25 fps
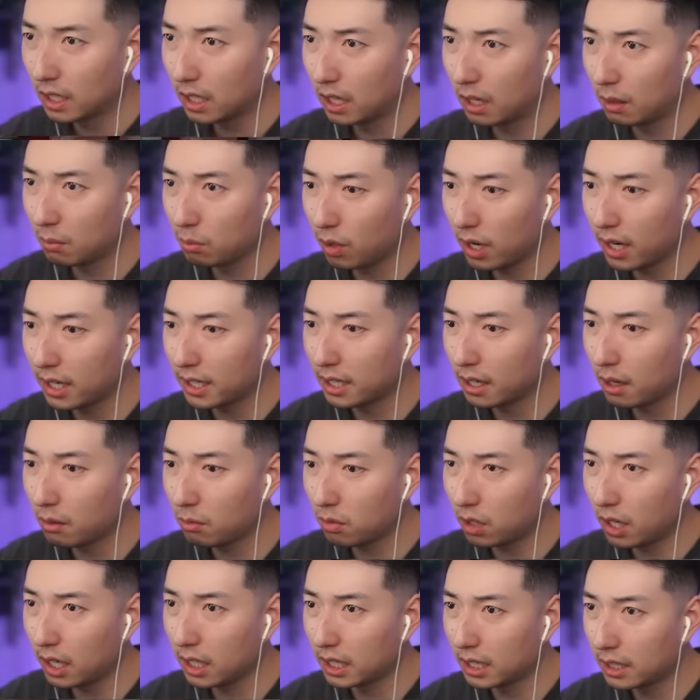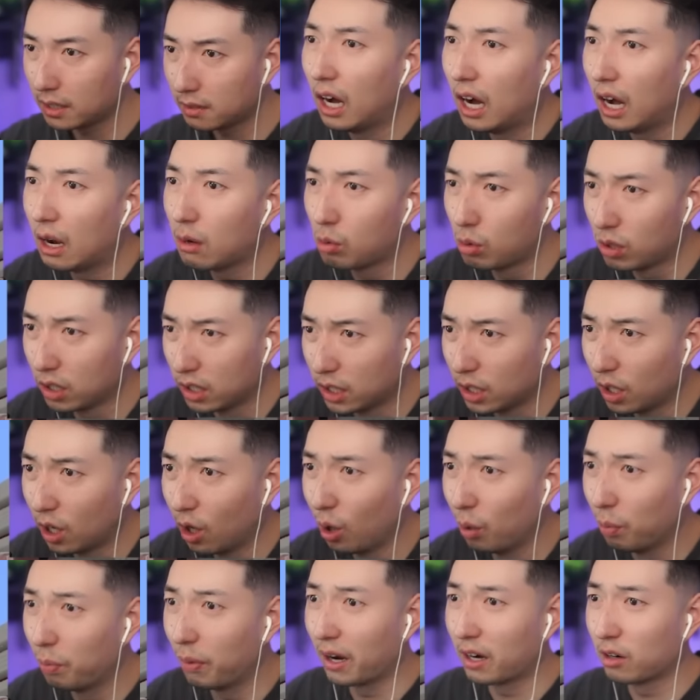I'm ready. I'm ready. I really
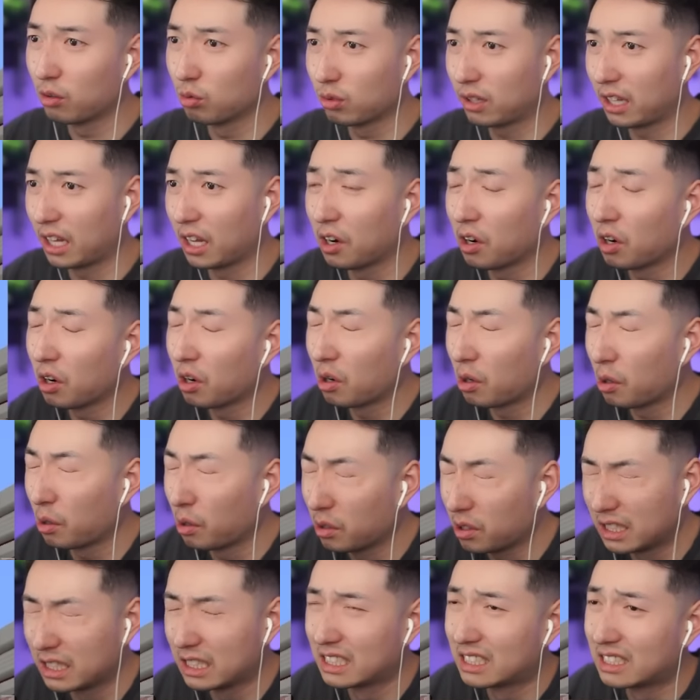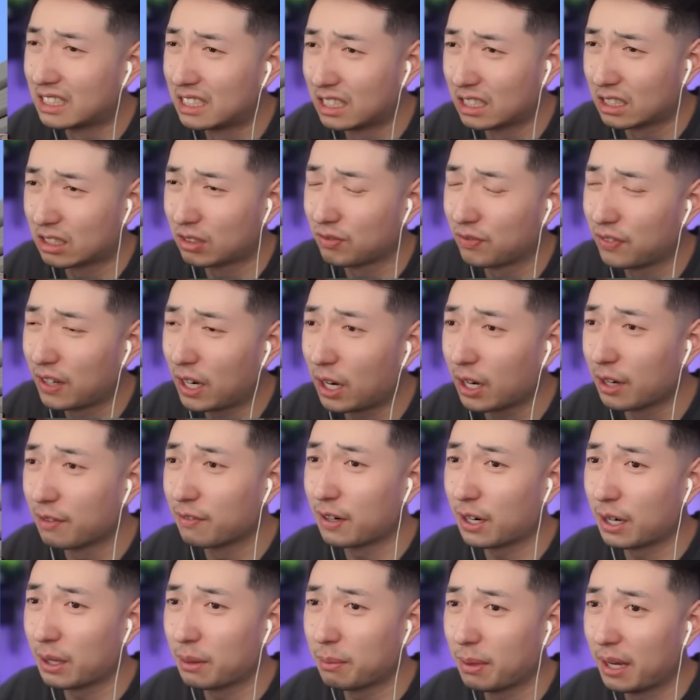hope I don't get hurt. This looks very,
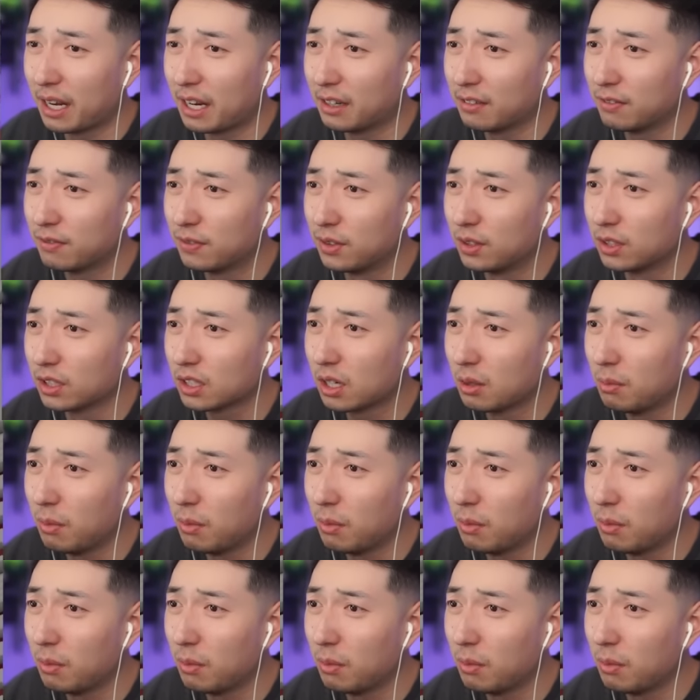very painful.